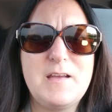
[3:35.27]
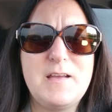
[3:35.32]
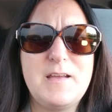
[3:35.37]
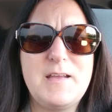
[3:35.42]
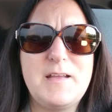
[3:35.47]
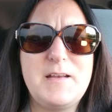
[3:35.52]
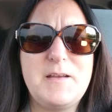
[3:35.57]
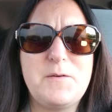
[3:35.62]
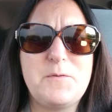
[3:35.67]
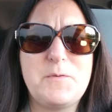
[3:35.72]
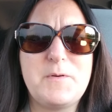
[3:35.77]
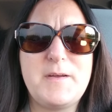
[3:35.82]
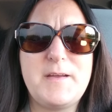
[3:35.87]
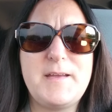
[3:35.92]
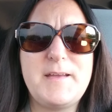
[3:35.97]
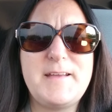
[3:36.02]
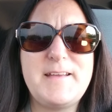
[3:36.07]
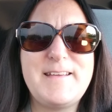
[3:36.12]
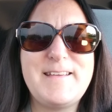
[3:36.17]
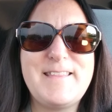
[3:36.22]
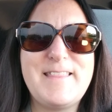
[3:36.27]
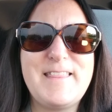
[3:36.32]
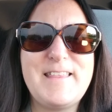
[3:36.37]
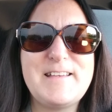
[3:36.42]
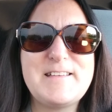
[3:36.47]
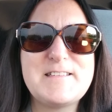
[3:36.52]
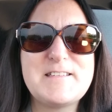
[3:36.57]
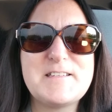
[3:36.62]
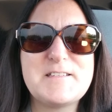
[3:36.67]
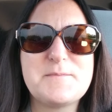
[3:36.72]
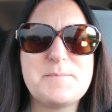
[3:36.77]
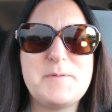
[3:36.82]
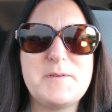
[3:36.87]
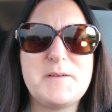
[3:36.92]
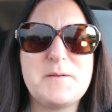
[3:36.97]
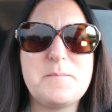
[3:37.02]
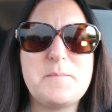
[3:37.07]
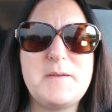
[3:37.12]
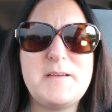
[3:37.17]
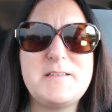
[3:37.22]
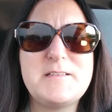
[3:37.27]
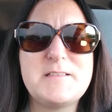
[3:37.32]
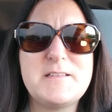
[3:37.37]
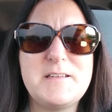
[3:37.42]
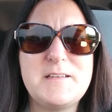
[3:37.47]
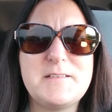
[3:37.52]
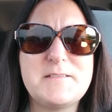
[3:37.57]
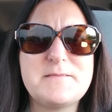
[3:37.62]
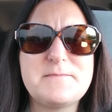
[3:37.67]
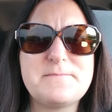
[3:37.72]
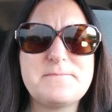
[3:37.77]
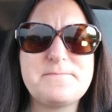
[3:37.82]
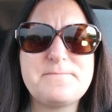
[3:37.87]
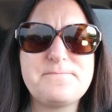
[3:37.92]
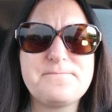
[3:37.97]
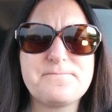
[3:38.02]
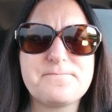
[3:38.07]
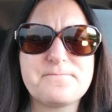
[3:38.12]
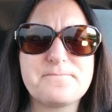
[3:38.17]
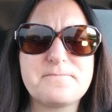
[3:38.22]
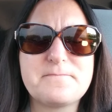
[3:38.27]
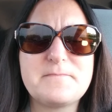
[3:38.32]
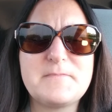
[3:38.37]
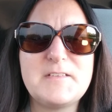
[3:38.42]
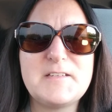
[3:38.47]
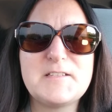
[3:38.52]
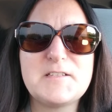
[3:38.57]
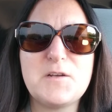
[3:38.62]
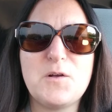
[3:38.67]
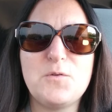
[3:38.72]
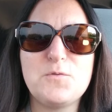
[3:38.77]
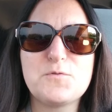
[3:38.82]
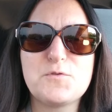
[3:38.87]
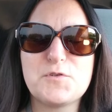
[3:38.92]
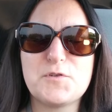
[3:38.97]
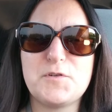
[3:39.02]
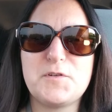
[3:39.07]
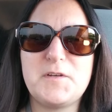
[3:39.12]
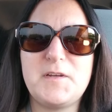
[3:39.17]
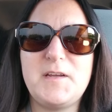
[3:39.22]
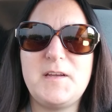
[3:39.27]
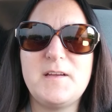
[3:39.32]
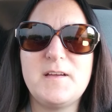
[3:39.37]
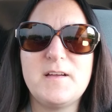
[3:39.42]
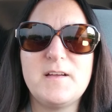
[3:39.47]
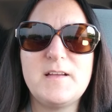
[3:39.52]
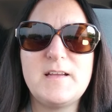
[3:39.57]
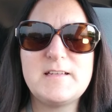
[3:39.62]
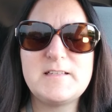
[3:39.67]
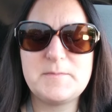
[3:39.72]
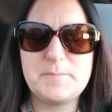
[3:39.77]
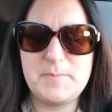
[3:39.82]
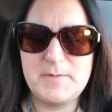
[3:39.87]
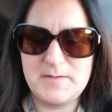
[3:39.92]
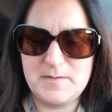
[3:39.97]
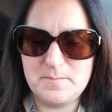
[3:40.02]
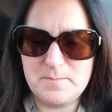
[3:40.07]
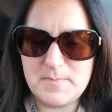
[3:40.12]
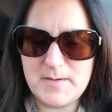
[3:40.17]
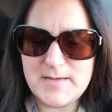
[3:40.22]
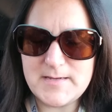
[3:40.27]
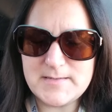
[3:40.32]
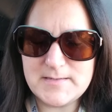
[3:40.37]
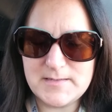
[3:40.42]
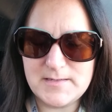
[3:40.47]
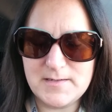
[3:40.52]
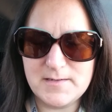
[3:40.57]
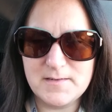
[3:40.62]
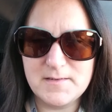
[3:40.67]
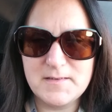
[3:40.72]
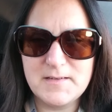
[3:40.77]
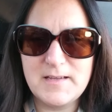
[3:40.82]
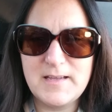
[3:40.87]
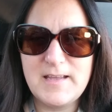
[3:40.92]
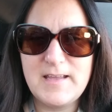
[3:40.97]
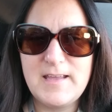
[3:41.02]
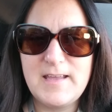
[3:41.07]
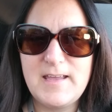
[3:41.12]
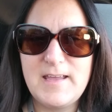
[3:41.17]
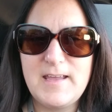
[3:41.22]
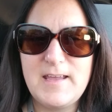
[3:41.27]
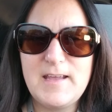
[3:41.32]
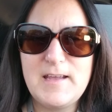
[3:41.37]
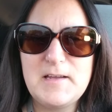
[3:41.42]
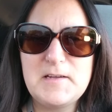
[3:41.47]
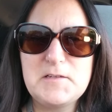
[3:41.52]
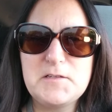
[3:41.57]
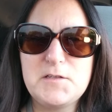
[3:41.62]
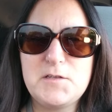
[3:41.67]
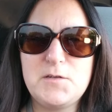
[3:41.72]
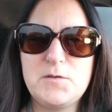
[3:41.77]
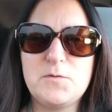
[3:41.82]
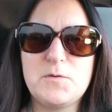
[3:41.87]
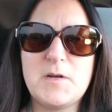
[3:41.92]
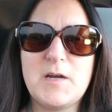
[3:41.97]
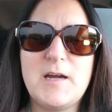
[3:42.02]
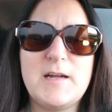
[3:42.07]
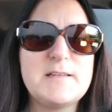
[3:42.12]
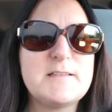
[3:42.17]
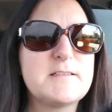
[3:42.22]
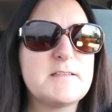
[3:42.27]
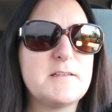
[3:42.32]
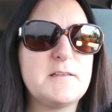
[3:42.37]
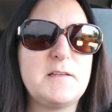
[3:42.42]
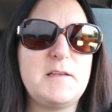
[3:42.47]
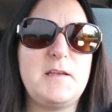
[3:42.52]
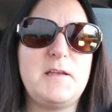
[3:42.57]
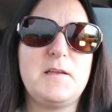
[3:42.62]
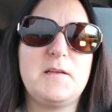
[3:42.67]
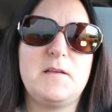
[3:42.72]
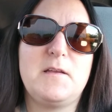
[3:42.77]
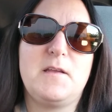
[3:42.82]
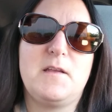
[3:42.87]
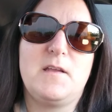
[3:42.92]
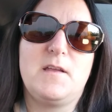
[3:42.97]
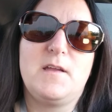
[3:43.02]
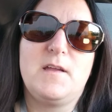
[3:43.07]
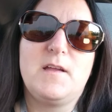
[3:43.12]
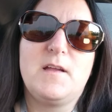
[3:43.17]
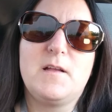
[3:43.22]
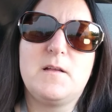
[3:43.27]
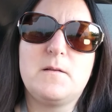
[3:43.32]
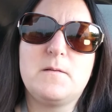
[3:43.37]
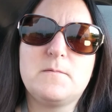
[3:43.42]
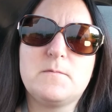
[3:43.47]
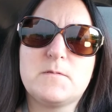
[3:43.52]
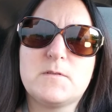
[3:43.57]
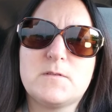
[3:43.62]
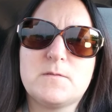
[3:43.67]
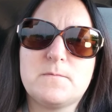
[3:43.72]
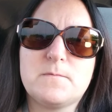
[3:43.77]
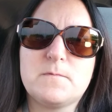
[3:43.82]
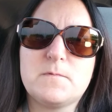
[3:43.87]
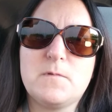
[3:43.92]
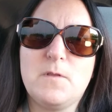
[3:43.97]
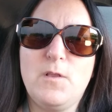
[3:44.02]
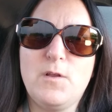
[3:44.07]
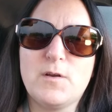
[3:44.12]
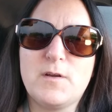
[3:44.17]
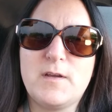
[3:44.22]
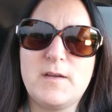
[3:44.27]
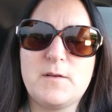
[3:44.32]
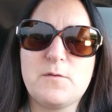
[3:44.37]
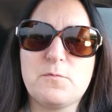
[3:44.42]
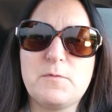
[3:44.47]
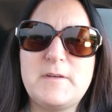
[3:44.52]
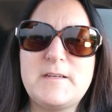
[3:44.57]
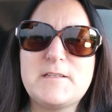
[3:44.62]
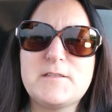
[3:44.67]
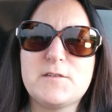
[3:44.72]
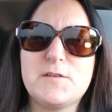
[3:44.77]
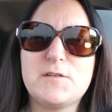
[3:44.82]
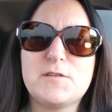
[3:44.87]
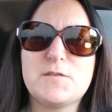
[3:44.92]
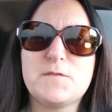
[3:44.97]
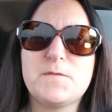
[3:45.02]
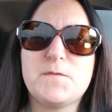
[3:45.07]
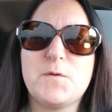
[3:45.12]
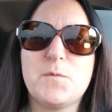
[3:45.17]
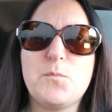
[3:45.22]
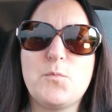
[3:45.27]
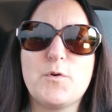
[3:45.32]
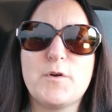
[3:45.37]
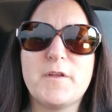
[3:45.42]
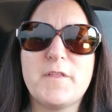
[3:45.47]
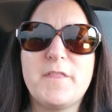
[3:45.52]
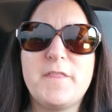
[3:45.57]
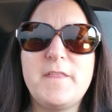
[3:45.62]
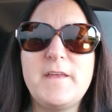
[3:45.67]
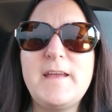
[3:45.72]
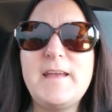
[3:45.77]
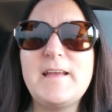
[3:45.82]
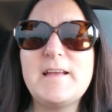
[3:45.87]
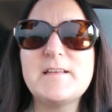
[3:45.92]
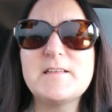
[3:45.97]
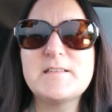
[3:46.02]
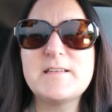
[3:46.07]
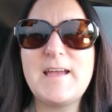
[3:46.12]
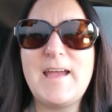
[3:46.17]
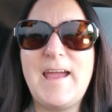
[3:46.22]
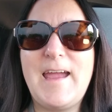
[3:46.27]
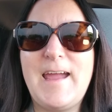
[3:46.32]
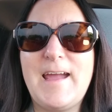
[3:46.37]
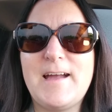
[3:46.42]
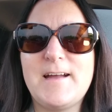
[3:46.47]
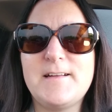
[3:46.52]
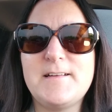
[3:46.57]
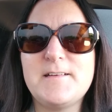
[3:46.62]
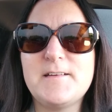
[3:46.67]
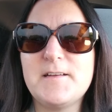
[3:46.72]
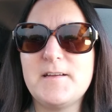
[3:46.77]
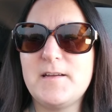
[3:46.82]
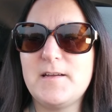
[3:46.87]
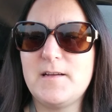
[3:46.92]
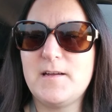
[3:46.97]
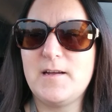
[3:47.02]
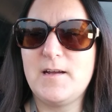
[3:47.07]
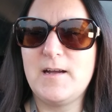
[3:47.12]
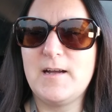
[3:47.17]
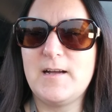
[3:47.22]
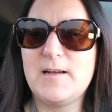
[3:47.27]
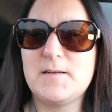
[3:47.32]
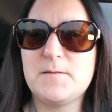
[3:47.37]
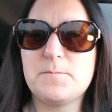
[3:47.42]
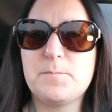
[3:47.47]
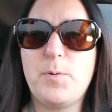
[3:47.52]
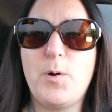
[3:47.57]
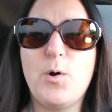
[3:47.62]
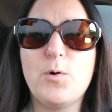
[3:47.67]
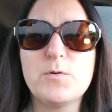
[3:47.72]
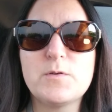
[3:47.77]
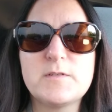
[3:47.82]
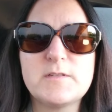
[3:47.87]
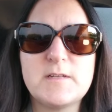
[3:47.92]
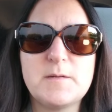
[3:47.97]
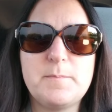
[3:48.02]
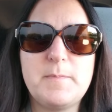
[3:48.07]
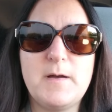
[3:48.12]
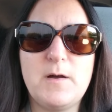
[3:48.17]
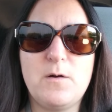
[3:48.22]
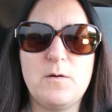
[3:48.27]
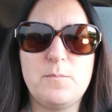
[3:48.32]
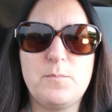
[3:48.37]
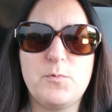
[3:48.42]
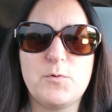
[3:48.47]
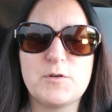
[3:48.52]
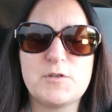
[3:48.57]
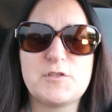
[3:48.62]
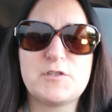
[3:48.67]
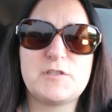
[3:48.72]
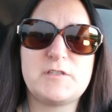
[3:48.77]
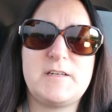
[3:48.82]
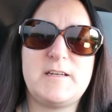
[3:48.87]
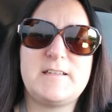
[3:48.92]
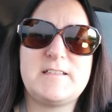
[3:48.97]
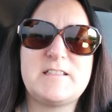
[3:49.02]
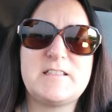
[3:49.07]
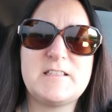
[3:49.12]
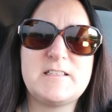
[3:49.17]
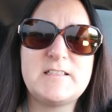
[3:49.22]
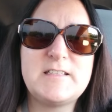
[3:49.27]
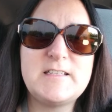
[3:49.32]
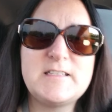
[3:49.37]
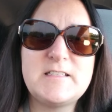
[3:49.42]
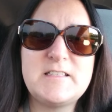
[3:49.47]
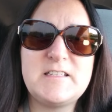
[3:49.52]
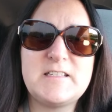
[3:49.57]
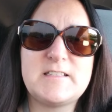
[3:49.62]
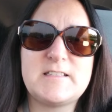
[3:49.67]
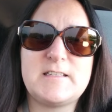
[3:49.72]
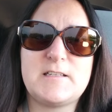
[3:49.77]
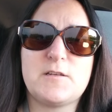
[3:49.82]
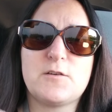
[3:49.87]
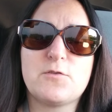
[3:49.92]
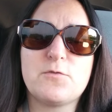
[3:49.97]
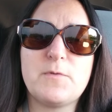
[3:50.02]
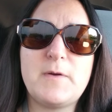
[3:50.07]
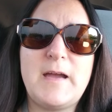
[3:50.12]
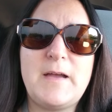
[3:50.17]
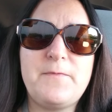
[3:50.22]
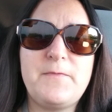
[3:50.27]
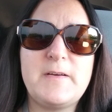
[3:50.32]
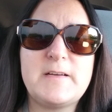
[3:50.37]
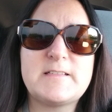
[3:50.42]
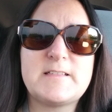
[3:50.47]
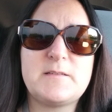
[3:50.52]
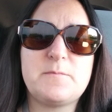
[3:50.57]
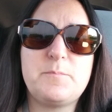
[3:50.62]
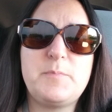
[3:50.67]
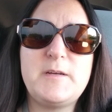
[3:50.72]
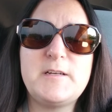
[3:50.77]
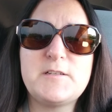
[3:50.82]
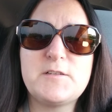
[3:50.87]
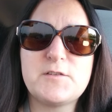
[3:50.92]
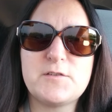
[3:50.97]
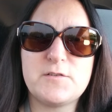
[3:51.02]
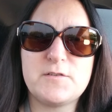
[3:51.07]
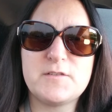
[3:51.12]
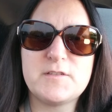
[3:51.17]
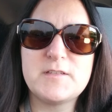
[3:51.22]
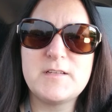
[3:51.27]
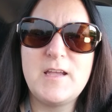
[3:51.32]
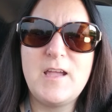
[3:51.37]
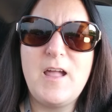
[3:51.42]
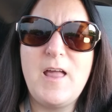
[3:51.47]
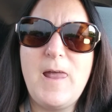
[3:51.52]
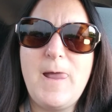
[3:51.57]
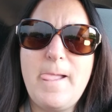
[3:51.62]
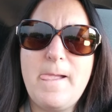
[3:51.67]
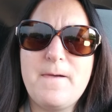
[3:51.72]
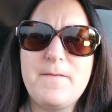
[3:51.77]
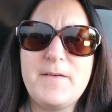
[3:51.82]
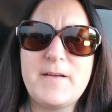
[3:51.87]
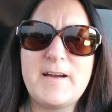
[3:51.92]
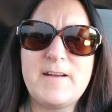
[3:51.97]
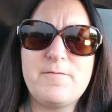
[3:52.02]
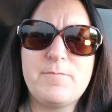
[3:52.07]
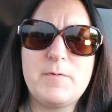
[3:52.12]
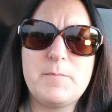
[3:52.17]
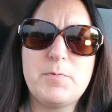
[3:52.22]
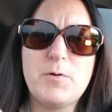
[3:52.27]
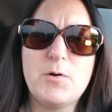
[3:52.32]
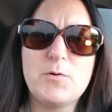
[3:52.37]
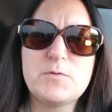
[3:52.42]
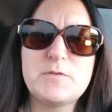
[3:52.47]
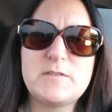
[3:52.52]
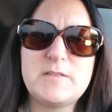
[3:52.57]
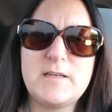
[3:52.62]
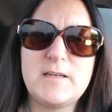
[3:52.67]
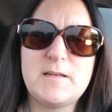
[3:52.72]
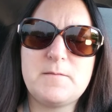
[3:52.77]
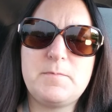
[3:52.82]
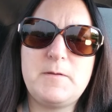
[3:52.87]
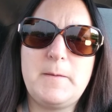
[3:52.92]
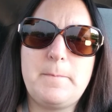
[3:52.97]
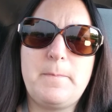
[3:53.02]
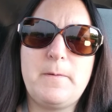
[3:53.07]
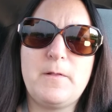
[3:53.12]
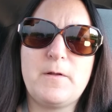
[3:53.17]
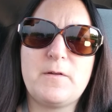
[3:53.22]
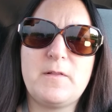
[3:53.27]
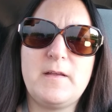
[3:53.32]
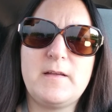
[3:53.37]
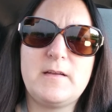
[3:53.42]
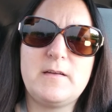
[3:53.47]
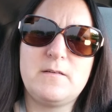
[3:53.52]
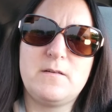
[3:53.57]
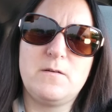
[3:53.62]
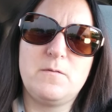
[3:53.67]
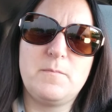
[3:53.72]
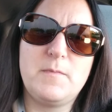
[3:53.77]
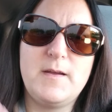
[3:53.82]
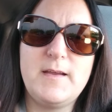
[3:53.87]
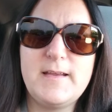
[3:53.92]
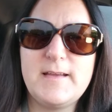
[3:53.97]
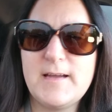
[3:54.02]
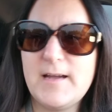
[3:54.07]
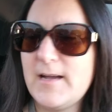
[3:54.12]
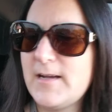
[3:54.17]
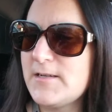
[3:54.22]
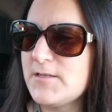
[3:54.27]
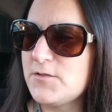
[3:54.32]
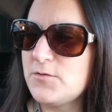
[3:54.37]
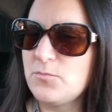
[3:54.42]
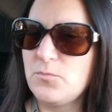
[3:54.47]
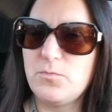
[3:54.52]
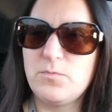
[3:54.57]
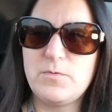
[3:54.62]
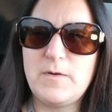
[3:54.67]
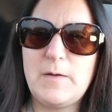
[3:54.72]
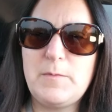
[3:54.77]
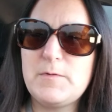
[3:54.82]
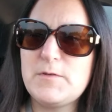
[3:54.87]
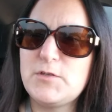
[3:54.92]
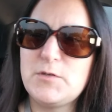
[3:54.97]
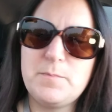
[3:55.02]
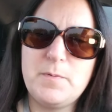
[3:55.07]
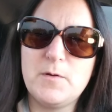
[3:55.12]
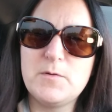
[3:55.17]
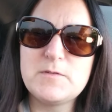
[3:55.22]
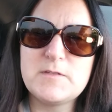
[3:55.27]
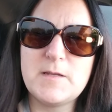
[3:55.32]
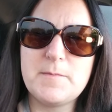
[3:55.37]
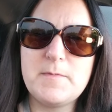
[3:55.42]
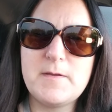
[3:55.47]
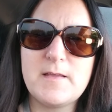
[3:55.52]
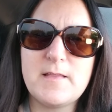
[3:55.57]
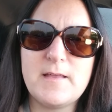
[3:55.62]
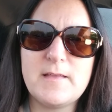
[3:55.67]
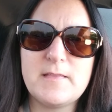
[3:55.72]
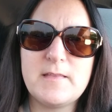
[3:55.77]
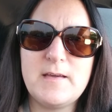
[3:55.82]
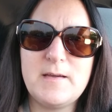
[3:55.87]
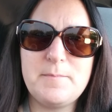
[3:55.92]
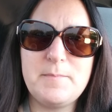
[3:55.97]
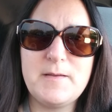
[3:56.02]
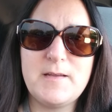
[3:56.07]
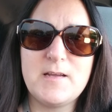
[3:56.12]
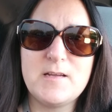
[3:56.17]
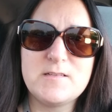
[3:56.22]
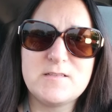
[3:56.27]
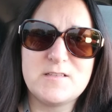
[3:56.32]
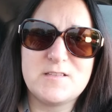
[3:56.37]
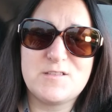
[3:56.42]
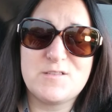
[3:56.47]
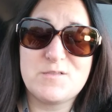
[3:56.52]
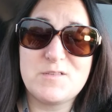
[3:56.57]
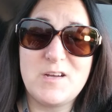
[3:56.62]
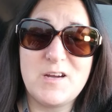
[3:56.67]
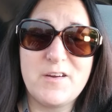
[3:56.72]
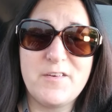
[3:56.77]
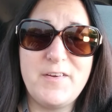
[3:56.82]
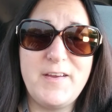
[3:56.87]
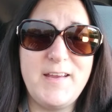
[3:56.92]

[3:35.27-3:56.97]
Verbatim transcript: Anyway, this has been amazing. This whole journey has been amazing to constantly look and research for more things and uh, post about abortion and statistics and graphics and pictures that I've been posting and people are like, oh my gosh, why would you post something like that? Because it's sorry,